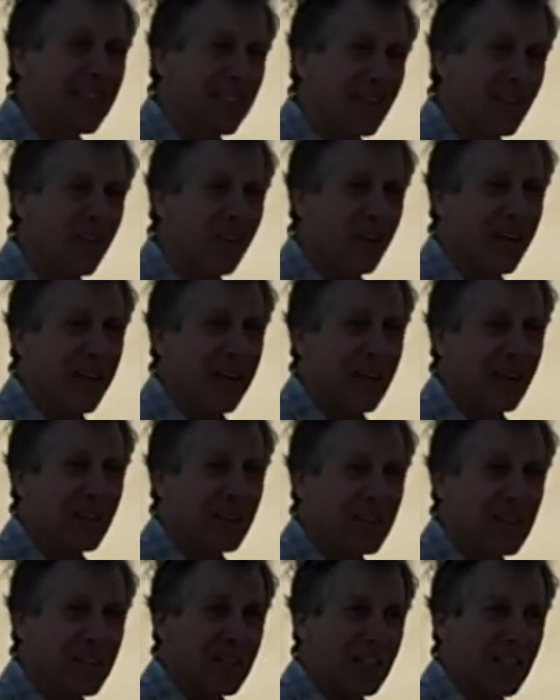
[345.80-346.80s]
zero
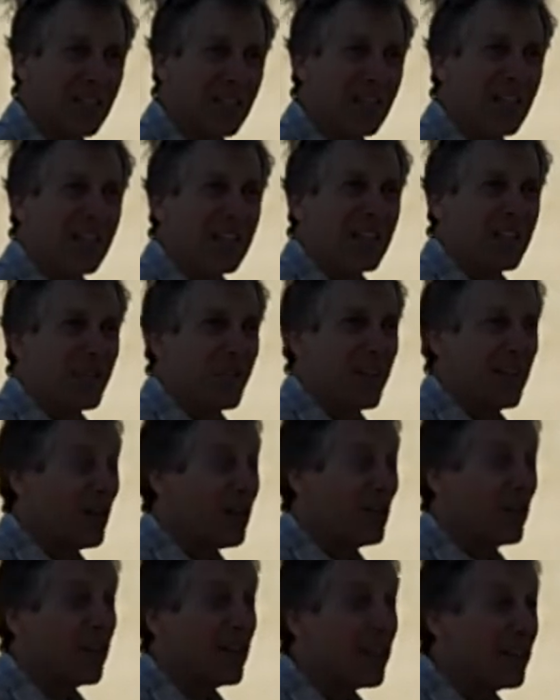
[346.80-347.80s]
house. So I
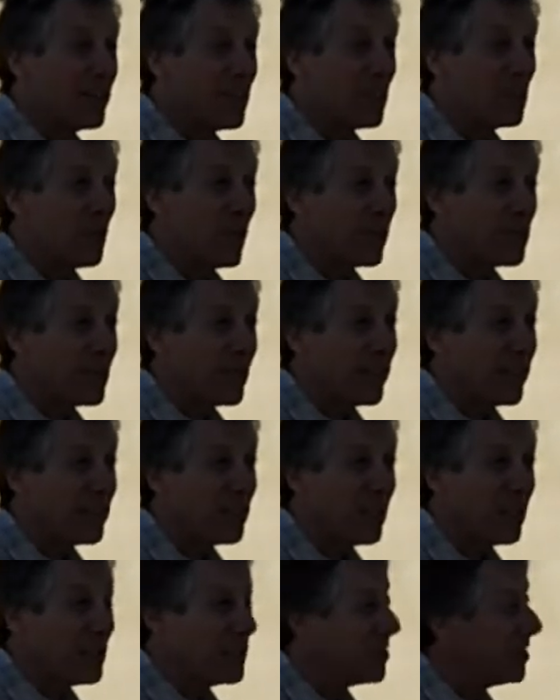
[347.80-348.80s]
don't need as much
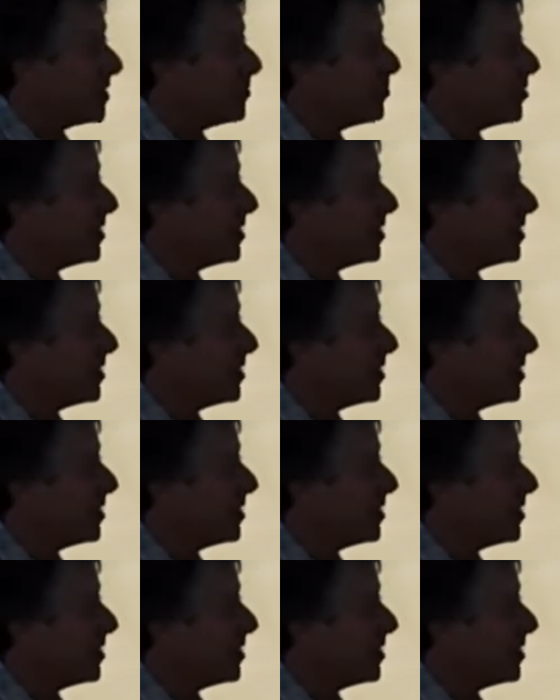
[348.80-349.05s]
electricity